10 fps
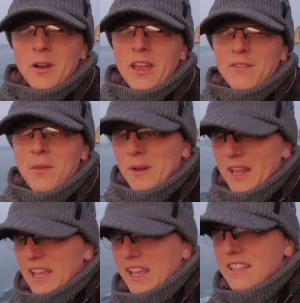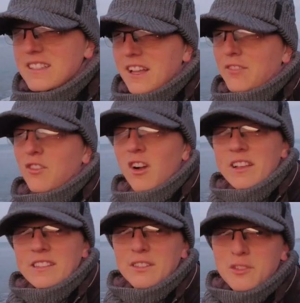morning, everybody. It's
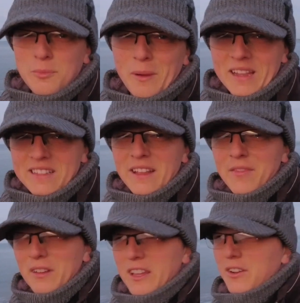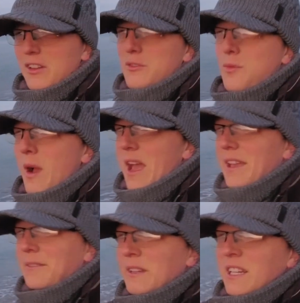sunrise. Spring is definitely on its
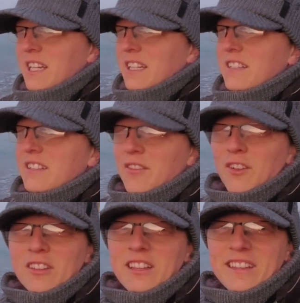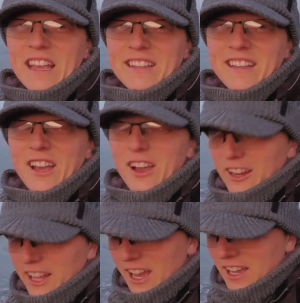way. The sunrises are getting
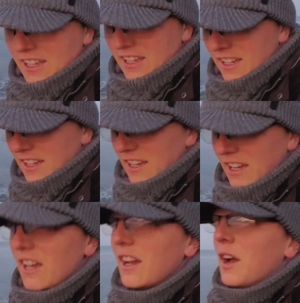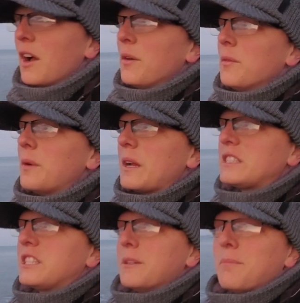earlier,
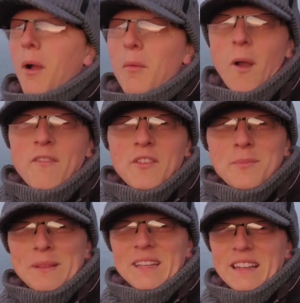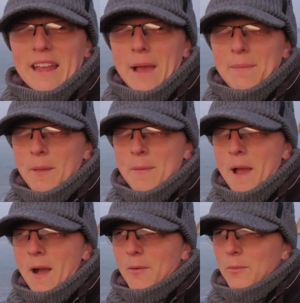which my wife is particularly happy
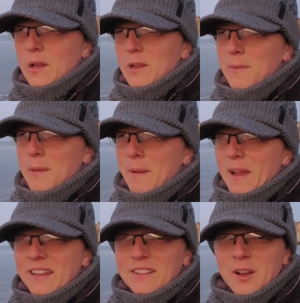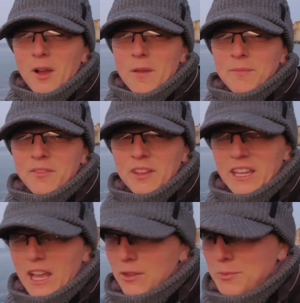about. Will you be back in time for the
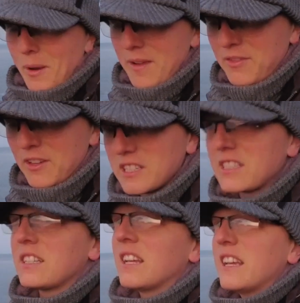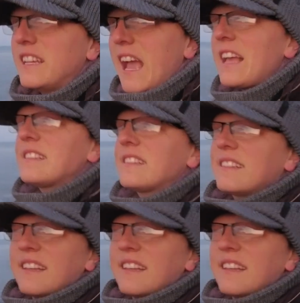girls' breakfast? Yes.